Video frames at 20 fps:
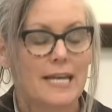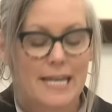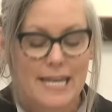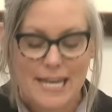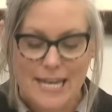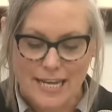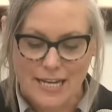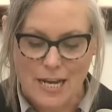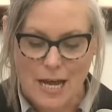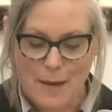
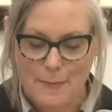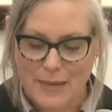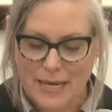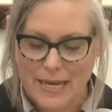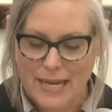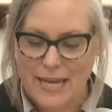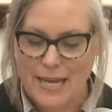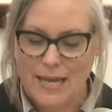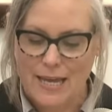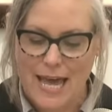
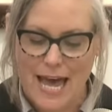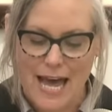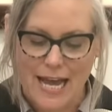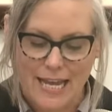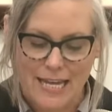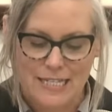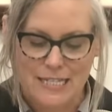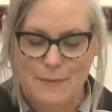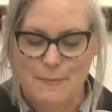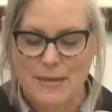economic,
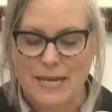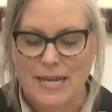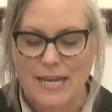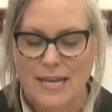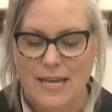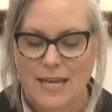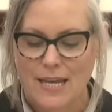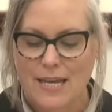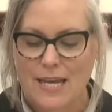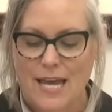academic,
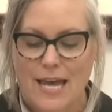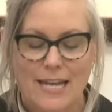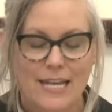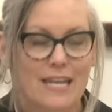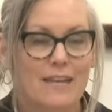and